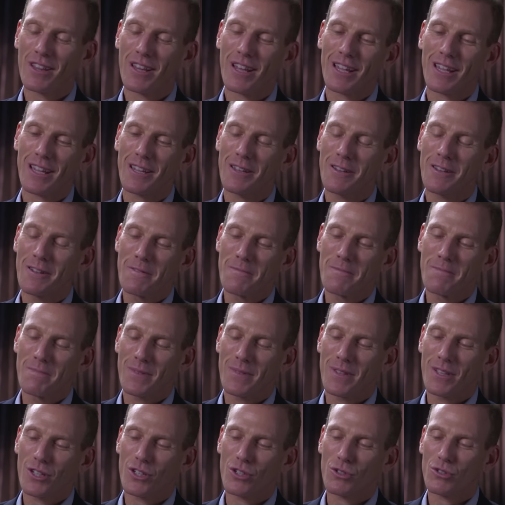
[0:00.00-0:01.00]
like,
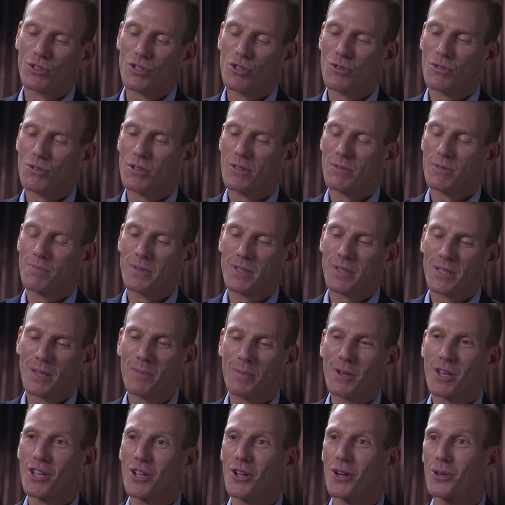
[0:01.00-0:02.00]
you know,
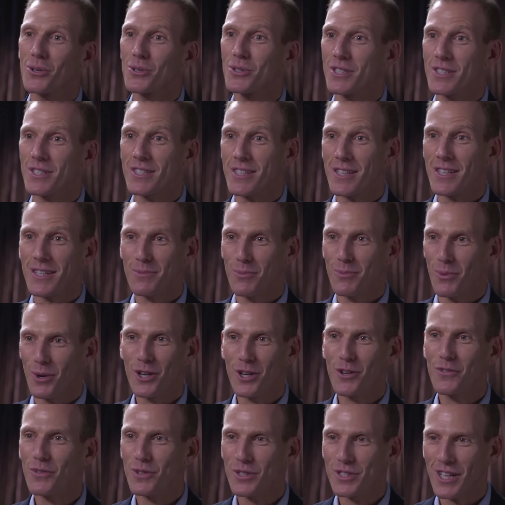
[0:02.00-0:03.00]
somebody goes and sees
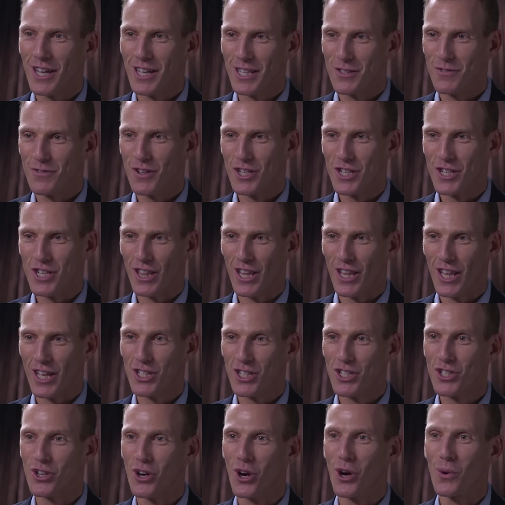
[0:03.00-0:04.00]
wonderful science fiction
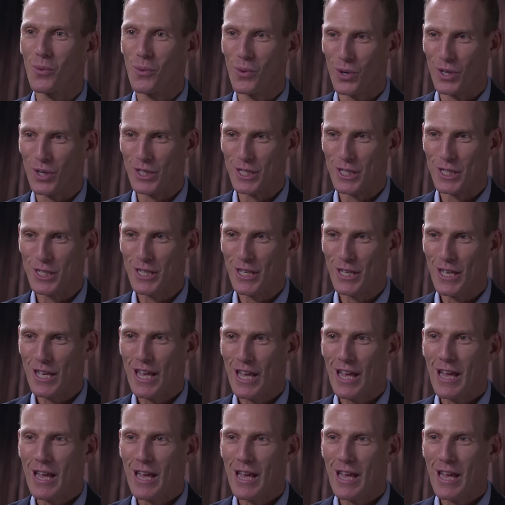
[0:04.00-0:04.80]
like Star Wars,